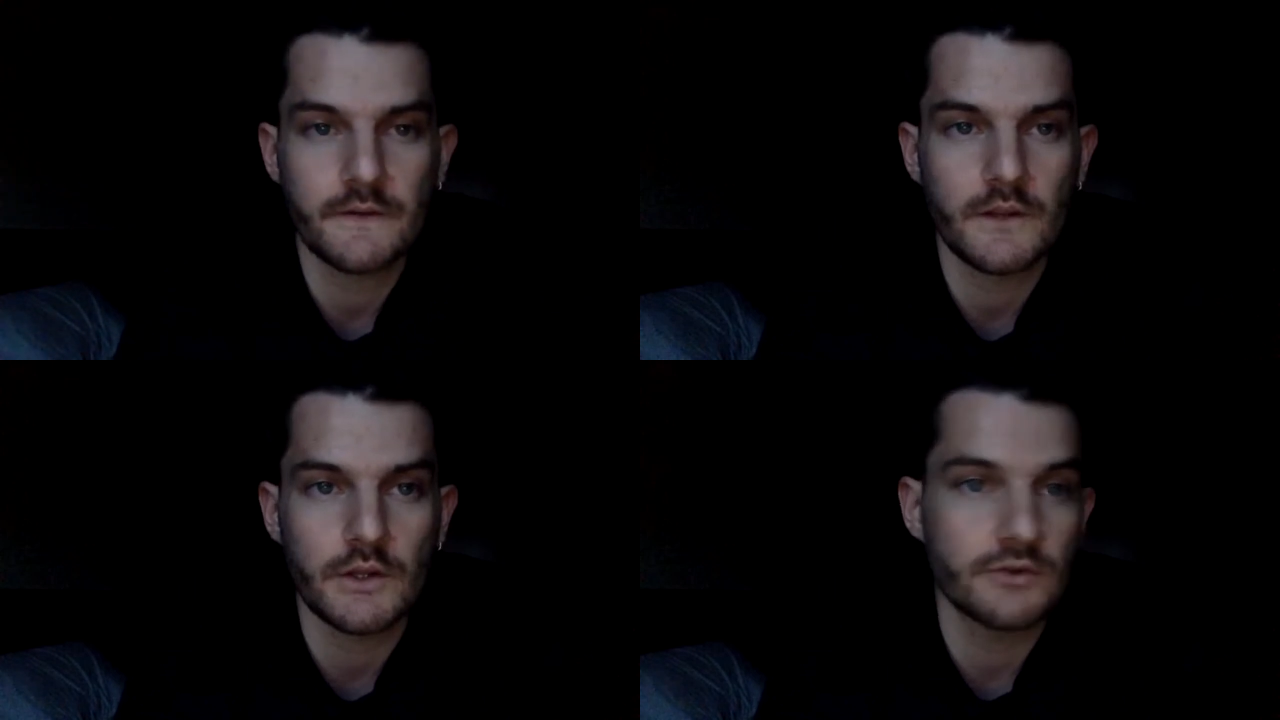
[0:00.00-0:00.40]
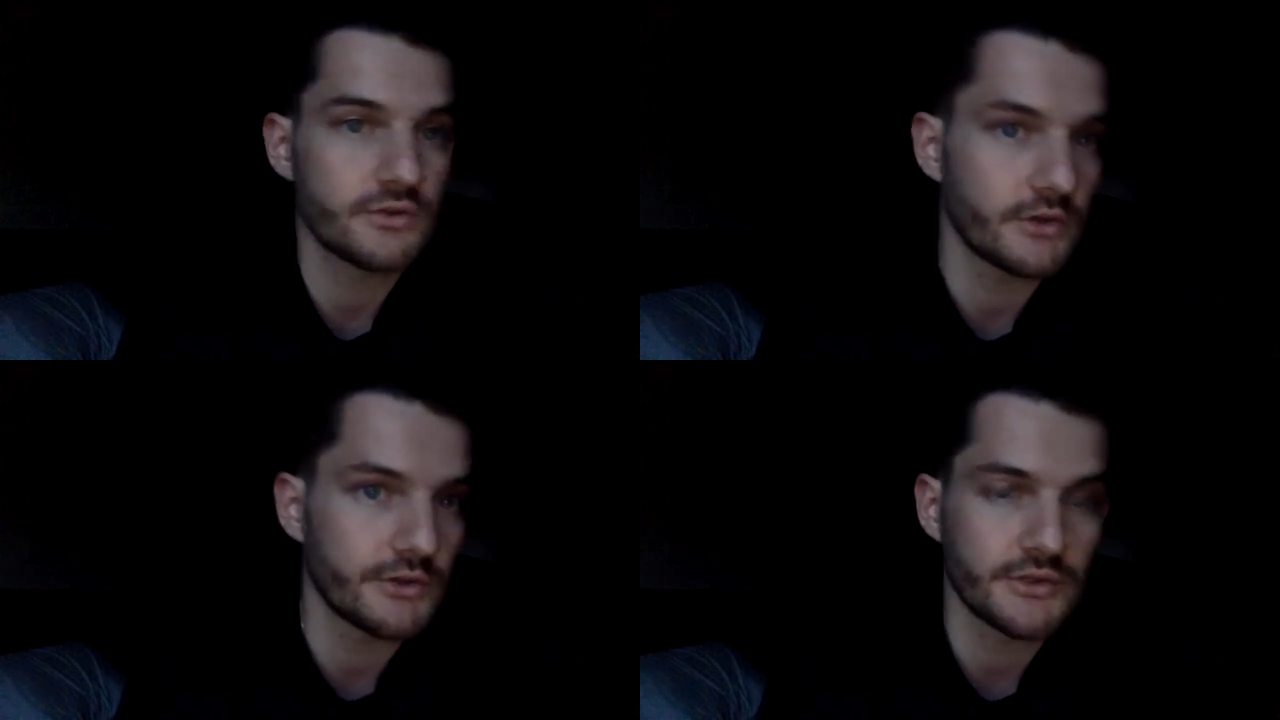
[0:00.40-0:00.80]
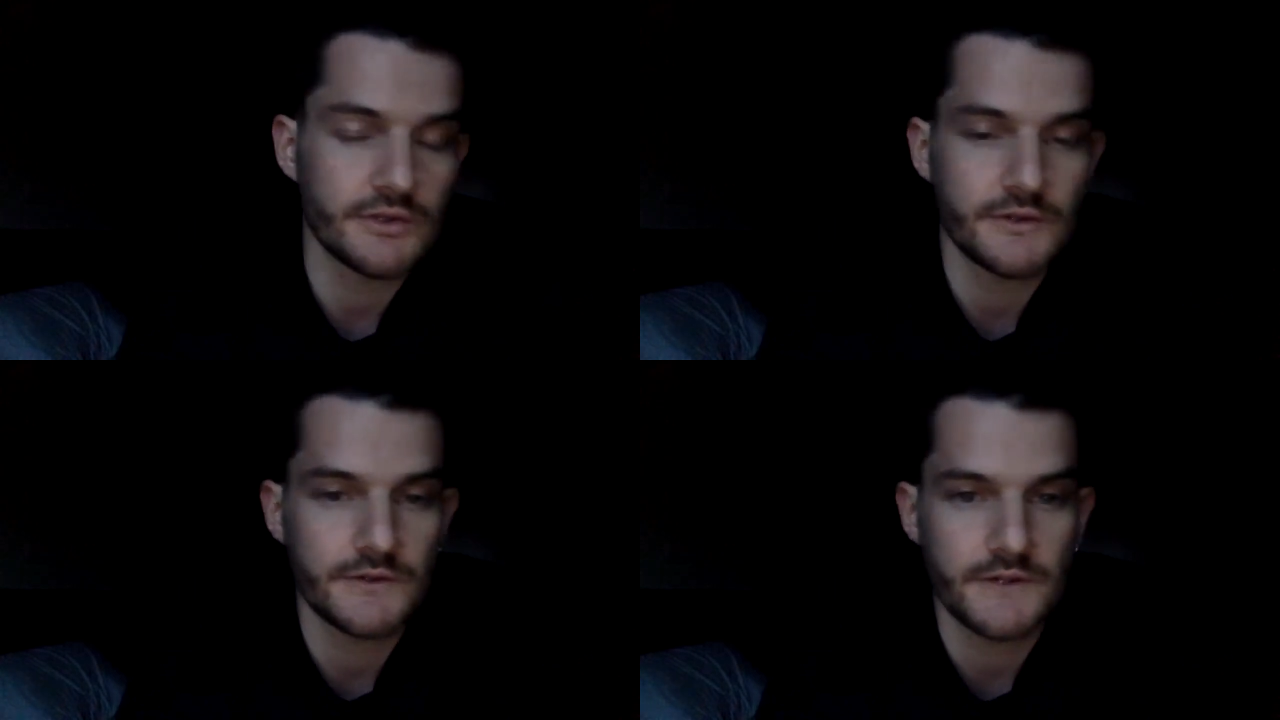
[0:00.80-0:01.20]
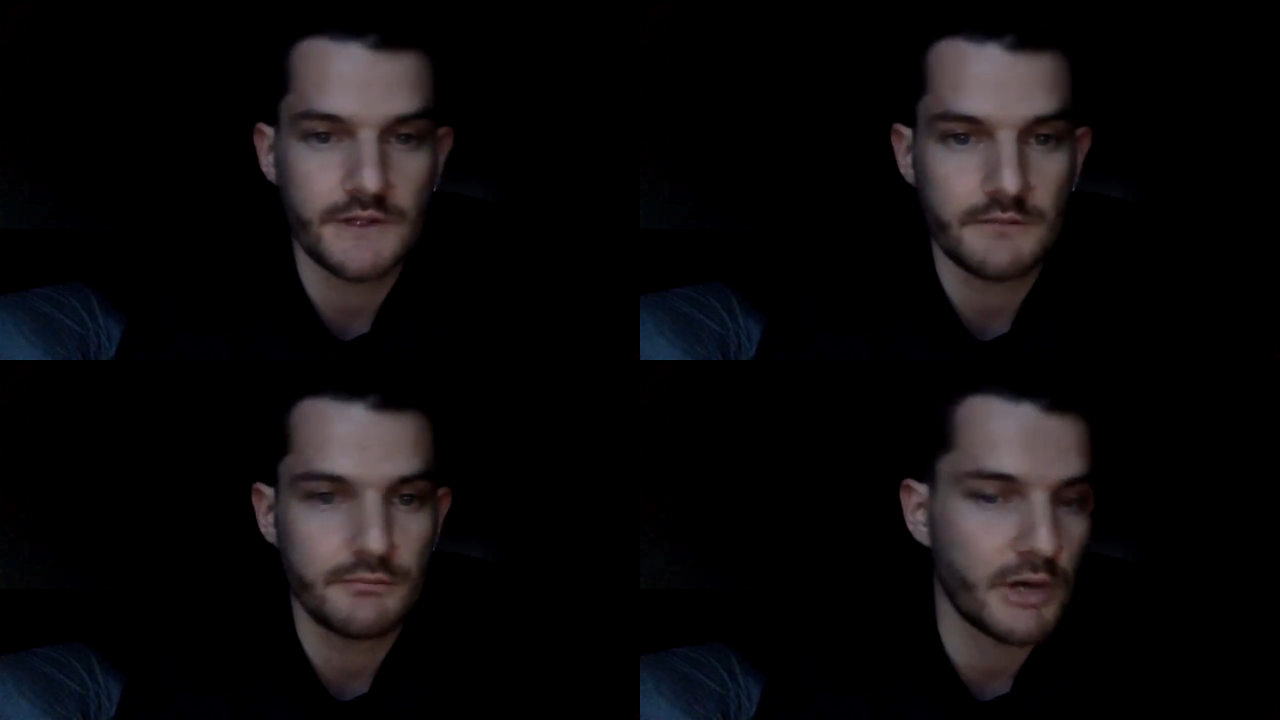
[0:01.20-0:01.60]
in churches
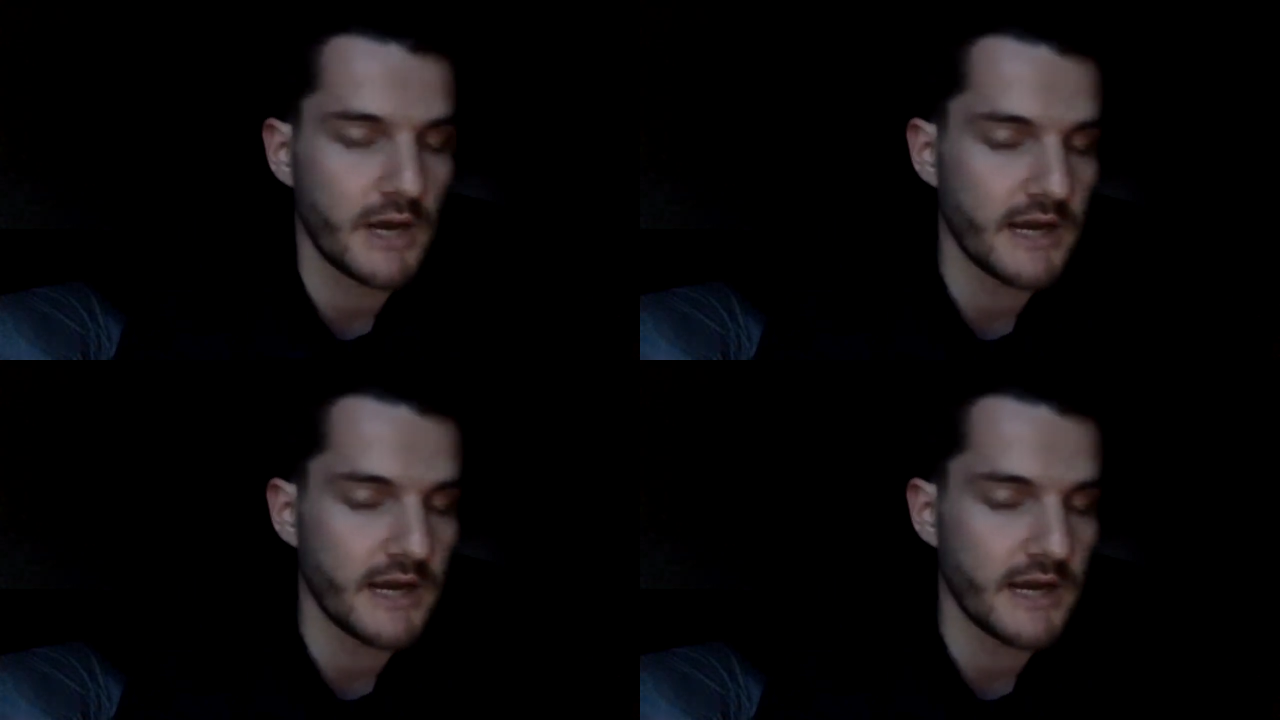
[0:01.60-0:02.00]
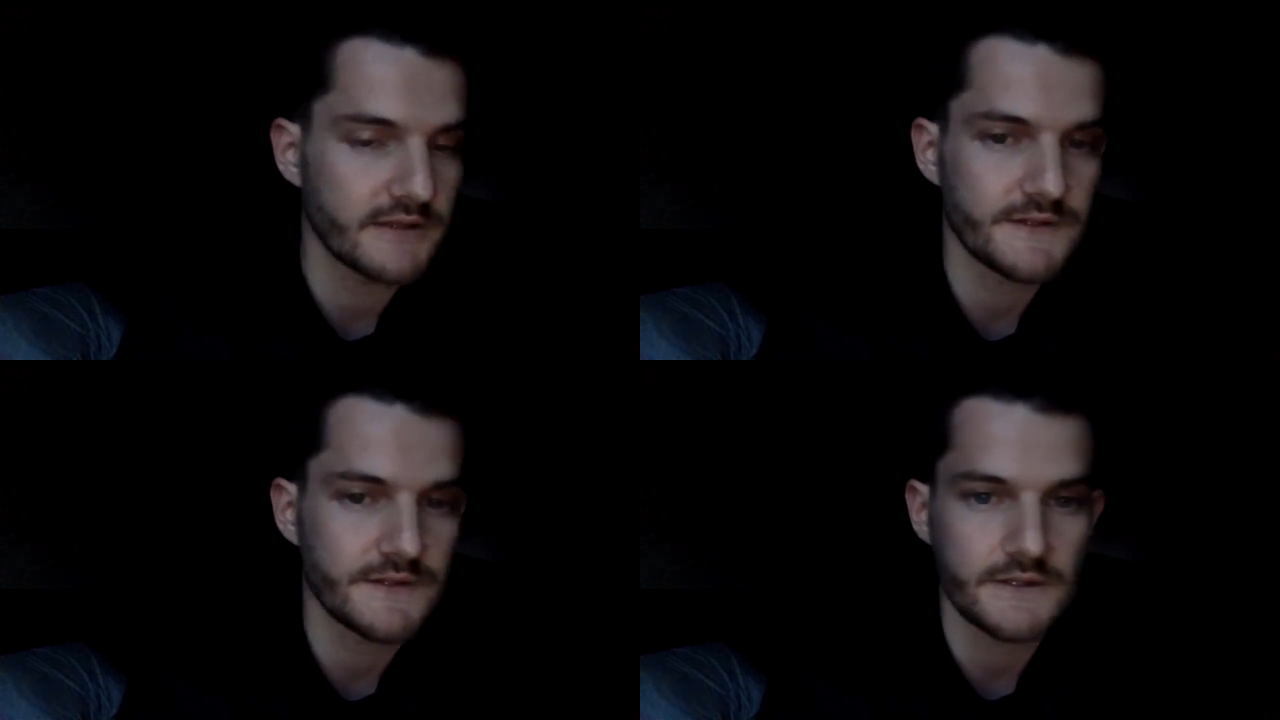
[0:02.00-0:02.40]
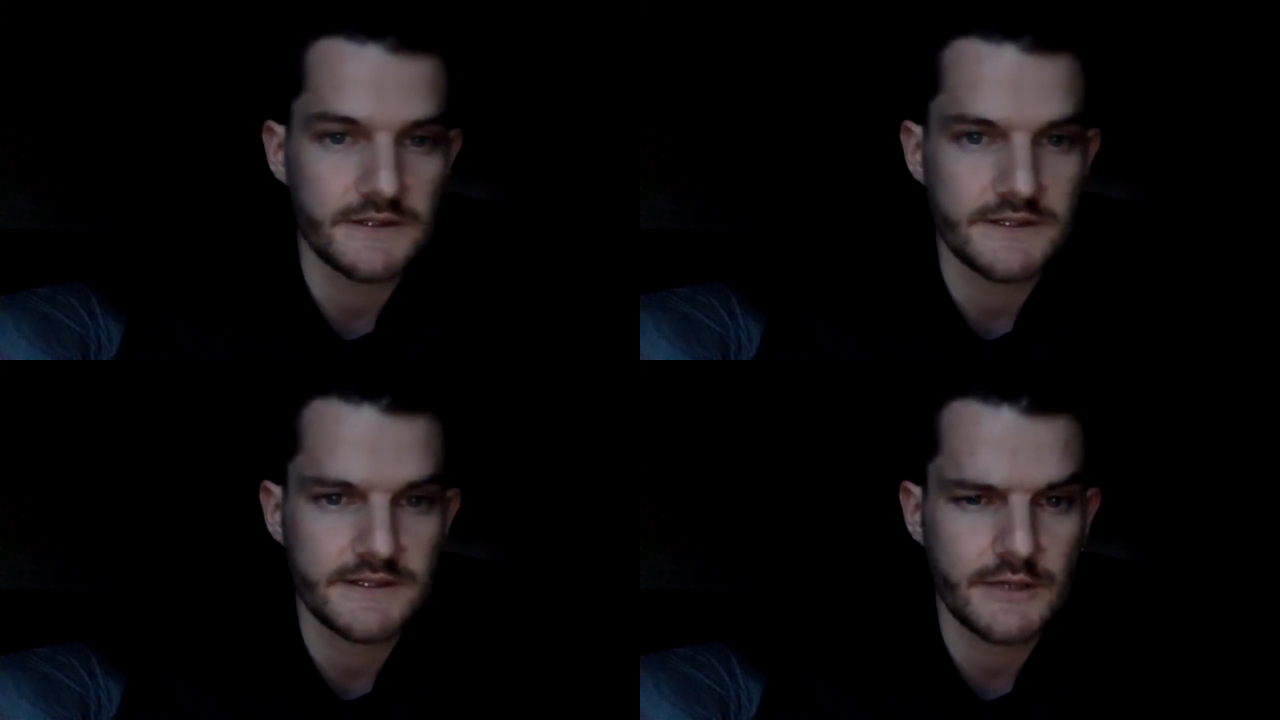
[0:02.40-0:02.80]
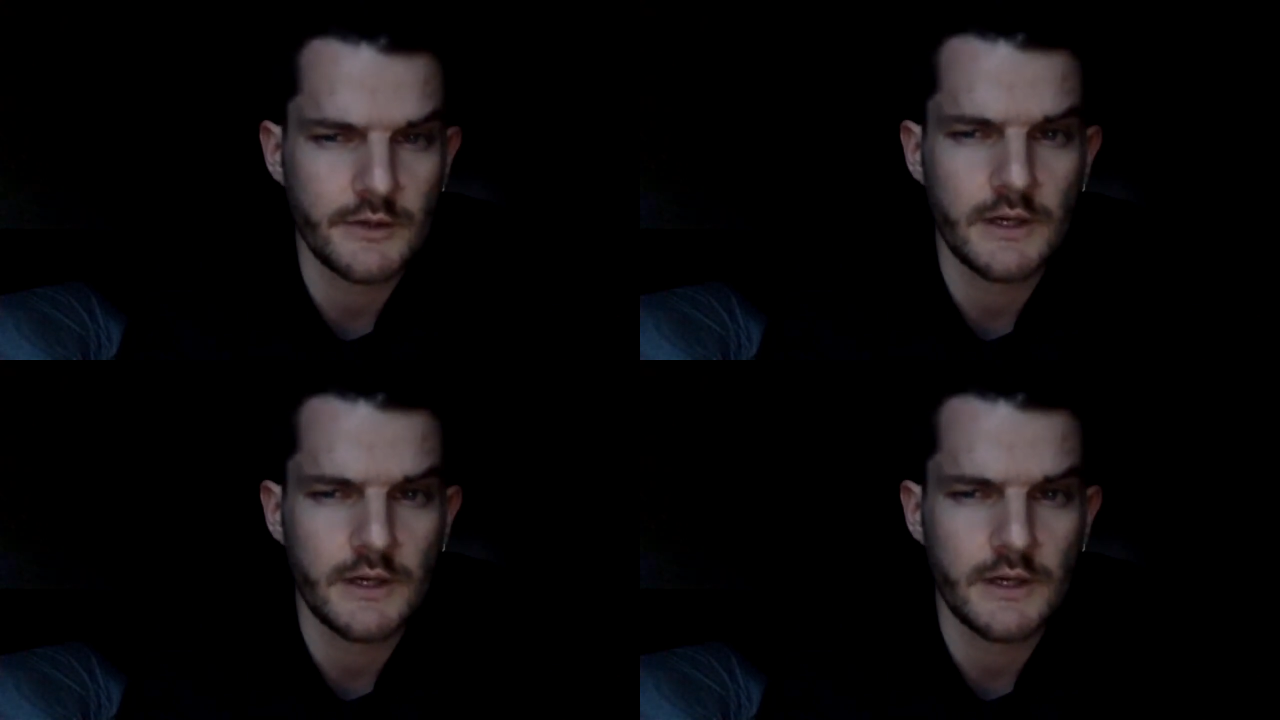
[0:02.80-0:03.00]
and practices, etc.